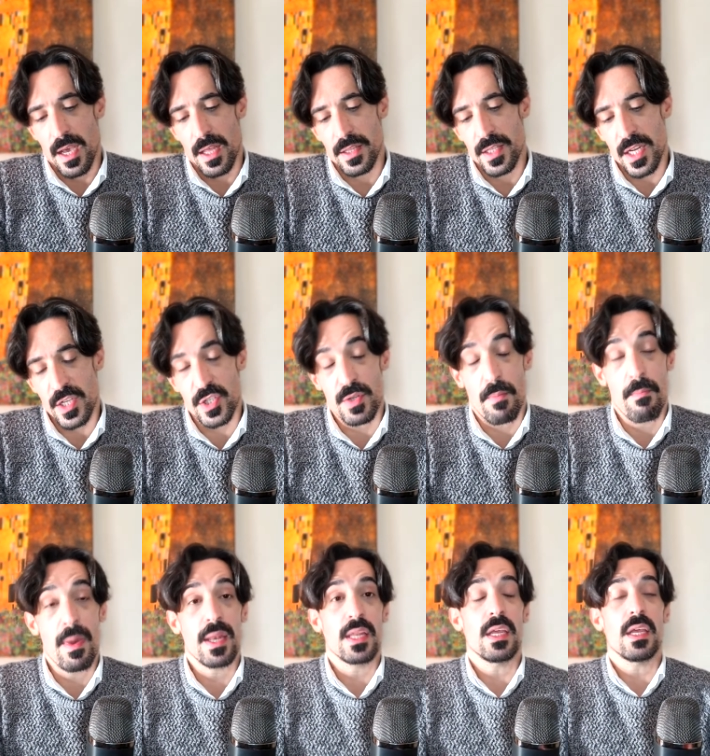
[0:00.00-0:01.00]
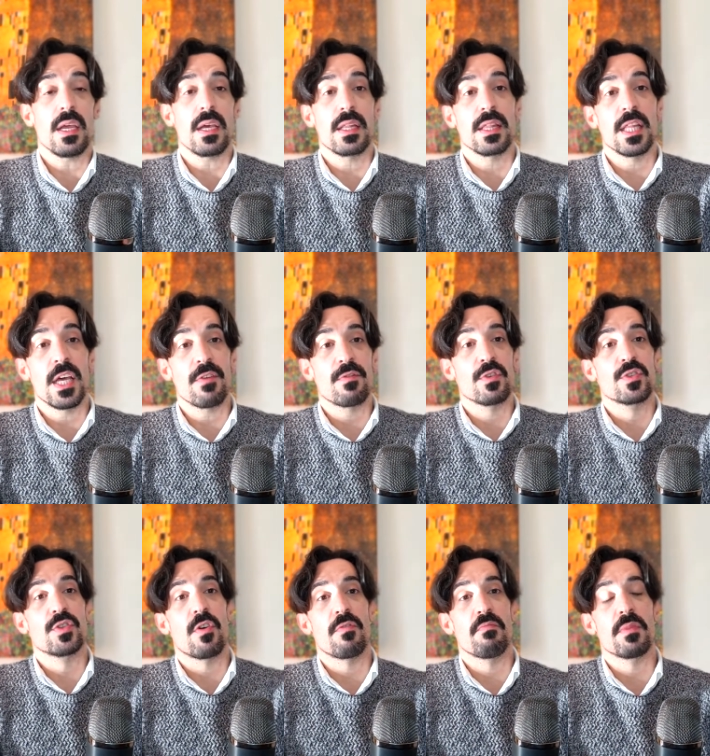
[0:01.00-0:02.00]
There's many
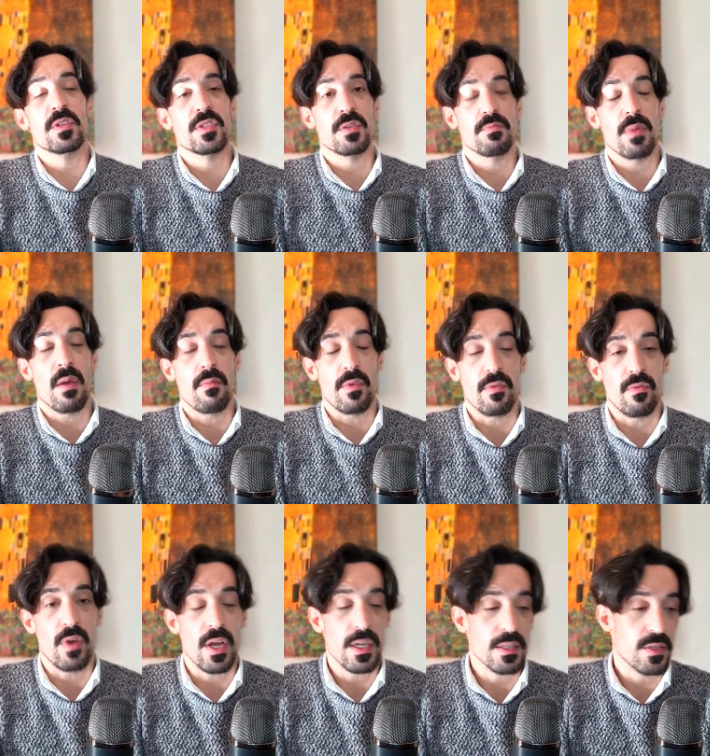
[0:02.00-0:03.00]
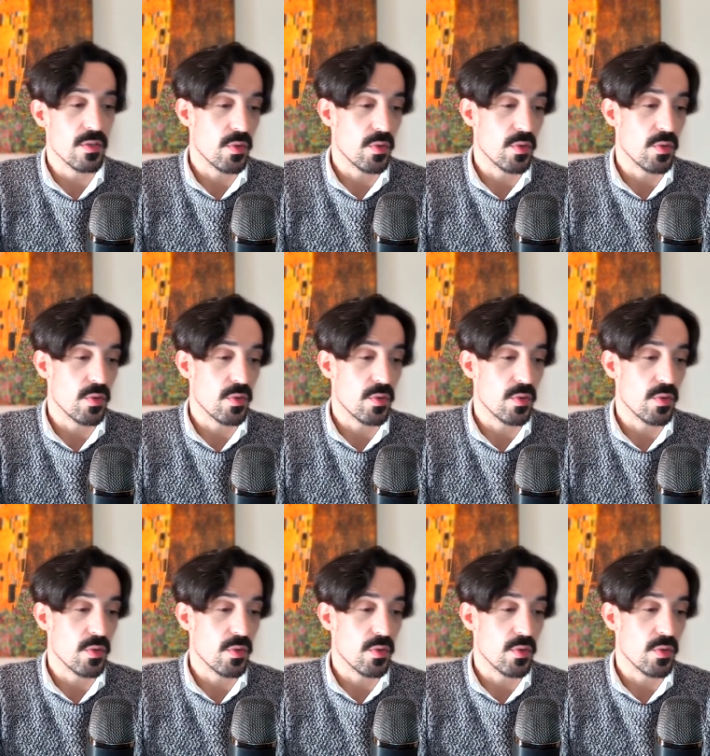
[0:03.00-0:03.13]
levels of muscle memory, right?